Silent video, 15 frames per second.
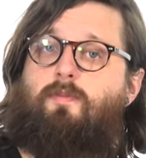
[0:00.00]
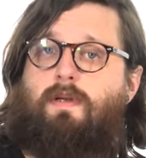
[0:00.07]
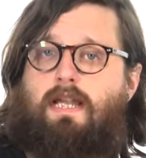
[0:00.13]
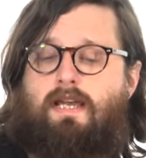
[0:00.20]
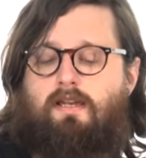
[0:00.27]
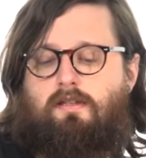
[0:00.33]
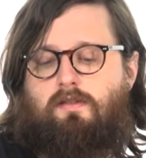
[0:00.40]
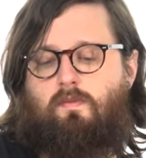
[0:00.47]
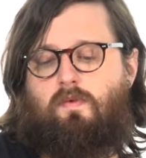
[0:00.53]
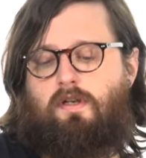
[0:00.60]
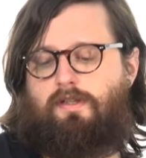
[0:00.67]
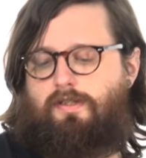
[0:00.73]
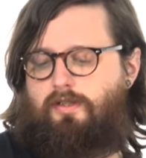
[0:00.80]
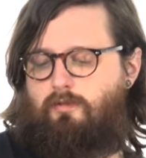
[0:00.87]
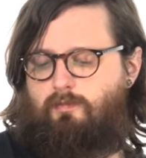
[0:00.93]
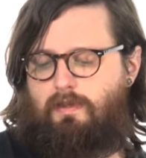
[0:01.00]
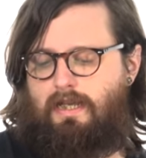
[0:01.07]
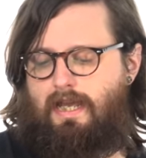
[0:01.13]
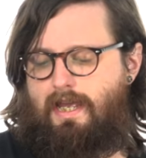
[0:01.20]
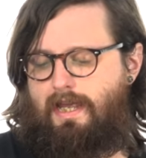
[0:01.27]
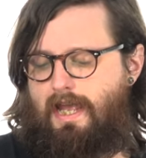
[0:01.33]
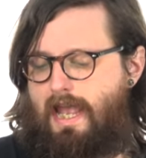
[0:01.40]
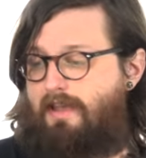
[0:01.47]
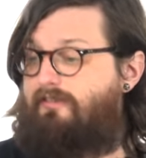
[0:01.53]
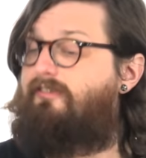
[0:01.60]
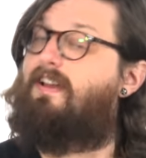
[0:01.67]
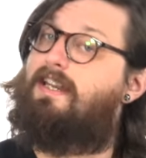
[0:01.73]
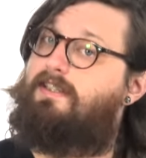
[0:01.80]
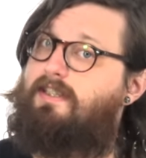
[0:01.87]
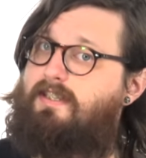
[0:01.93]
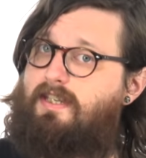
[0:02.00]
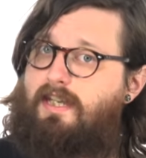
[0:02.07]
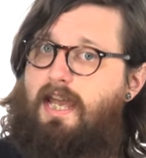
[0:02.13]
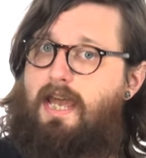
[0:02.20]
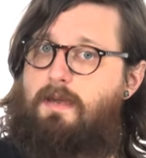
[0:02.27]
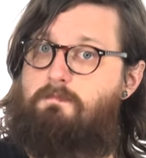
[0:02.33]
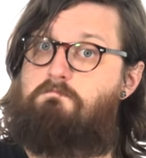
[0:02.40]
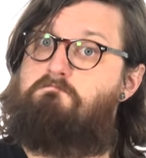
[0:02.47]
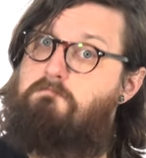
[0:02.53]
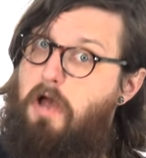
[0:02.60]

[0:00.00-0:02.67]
players want to play a fantasy game.